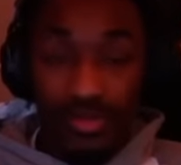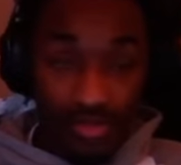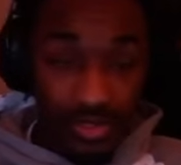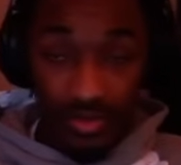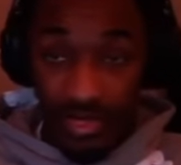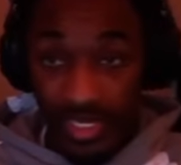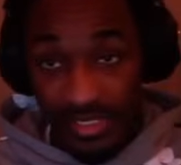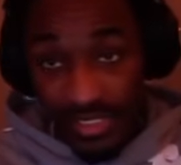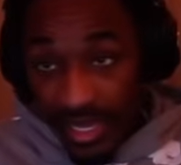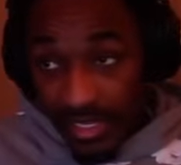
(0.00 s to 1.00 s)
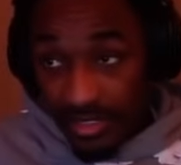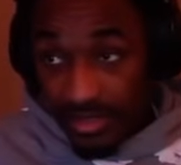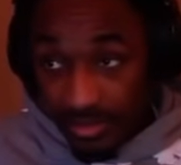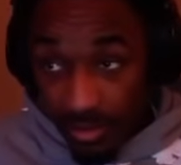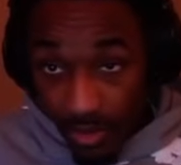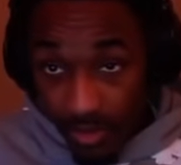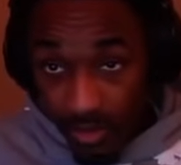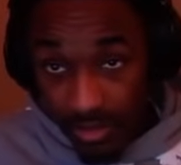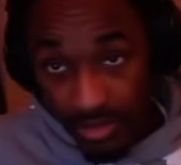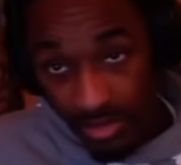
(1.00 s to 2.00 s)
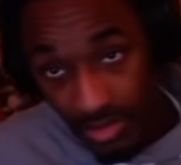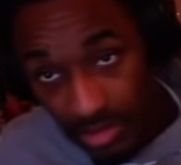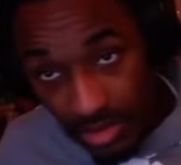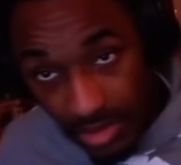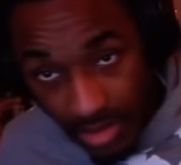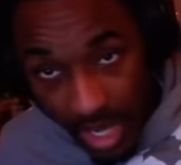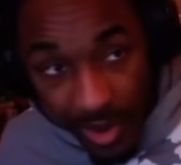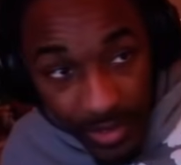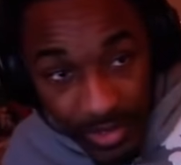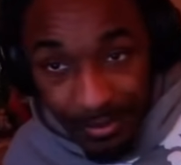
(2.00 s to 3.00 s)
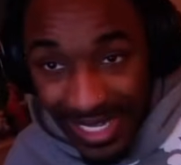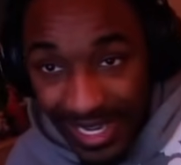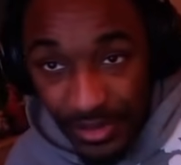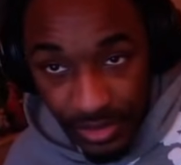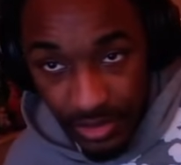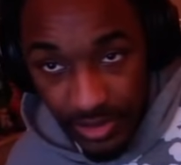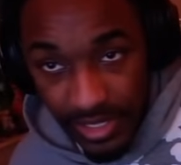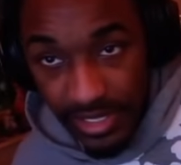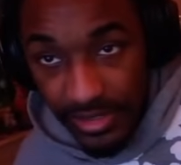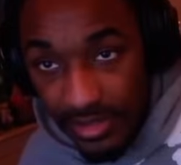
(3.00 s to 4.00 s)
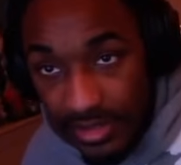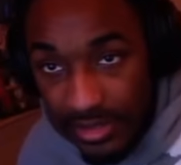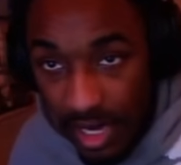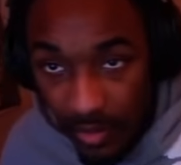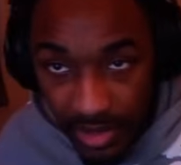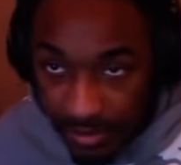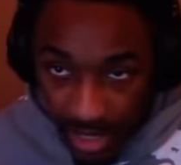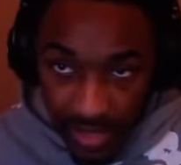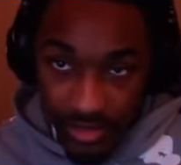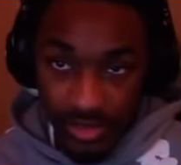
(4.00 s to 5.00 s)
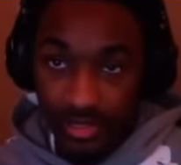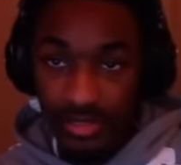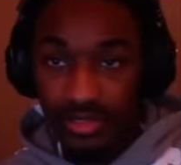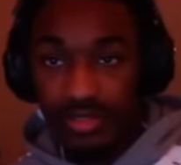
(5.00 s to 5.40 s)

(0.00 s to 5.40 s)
When I was really on that stack mode, I wanted blinders on, gang. I wanted blinders.